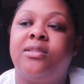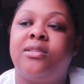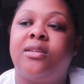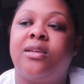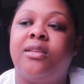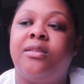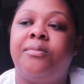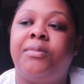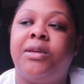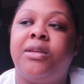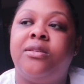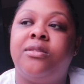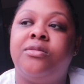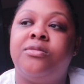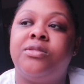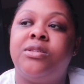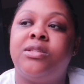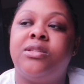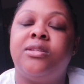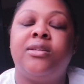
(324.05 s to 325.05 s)
Gonna be a
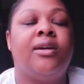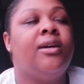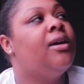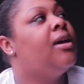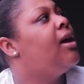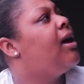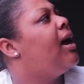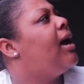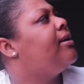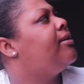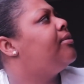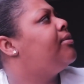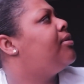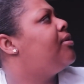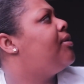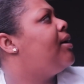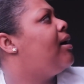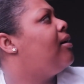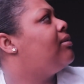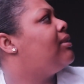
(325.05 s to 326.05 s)
doozy today. I don't
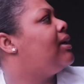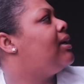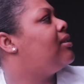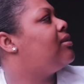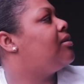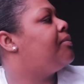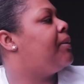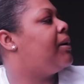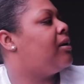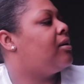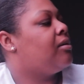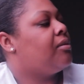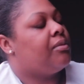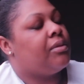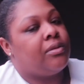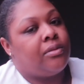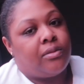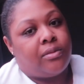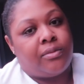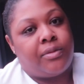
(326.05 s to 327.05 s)
know how late the painter
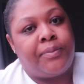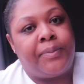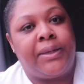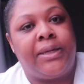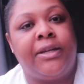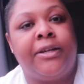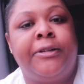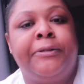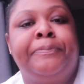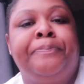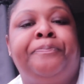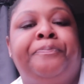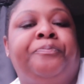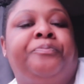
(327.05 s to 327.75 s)
will, will be here.